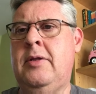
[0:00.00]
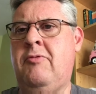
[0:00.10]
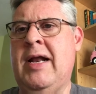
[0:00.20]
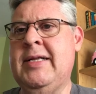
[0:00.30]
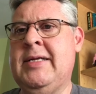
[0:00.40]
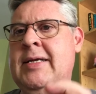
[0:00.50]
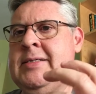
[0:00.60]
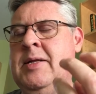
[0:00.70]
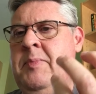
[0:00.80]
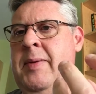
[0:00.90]
The reality
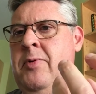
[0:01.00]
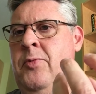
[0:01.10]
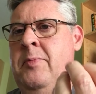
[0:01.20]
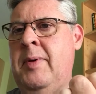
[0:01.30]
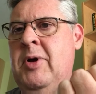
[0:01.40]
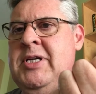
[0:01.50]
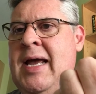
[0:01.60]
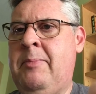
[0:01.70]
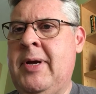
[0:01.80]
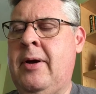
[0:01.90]
is that people would be much
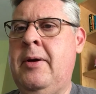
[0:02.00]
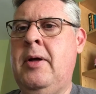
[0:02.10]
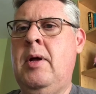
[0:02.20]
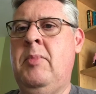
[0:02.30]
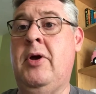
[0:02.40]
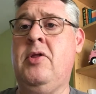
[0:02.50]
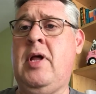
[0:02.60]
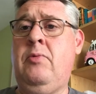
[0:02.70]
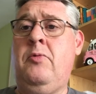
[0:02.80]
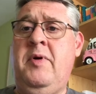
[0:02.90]
happier because
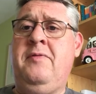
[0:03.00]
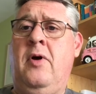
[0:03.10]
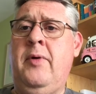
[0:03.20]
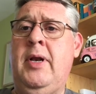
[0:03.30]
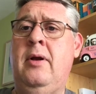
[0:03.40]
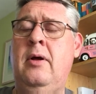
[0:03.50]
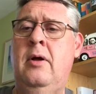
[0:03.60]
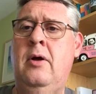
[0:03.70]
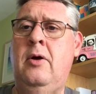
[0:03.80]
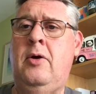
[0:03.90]
they would be following
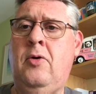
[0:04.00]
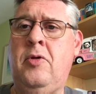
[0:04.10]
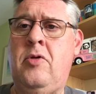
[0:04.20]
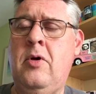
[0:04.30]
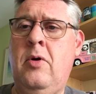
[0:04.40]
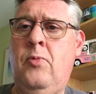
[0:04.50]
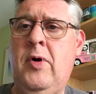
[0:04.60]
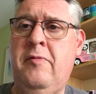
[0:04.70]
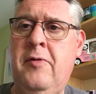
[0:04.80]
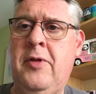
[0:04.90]
God's
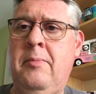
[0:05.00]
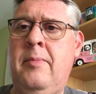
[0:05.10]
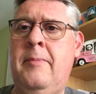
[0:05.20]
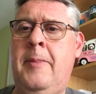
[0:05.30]
will for them.